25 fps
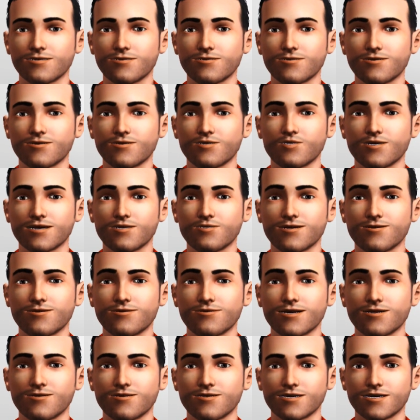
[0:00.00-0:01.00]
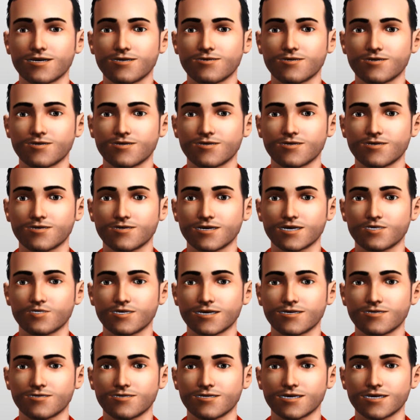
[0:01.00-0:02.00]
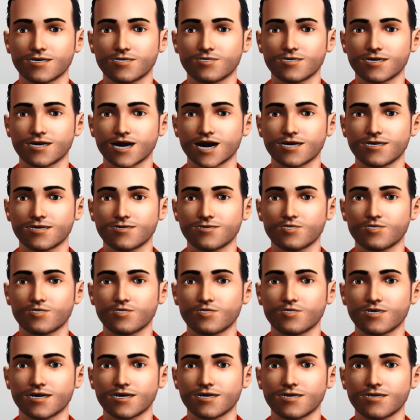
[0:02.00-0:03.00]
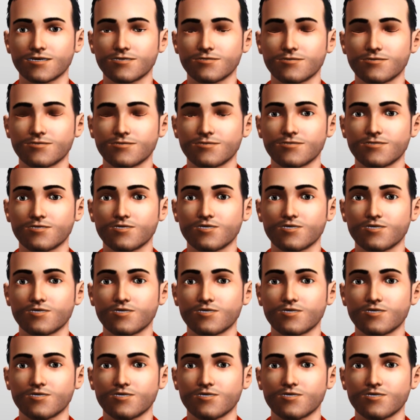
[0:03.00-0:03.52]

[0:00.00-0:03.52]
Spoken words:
was the fact that my older sisters, I have 3 older sisters,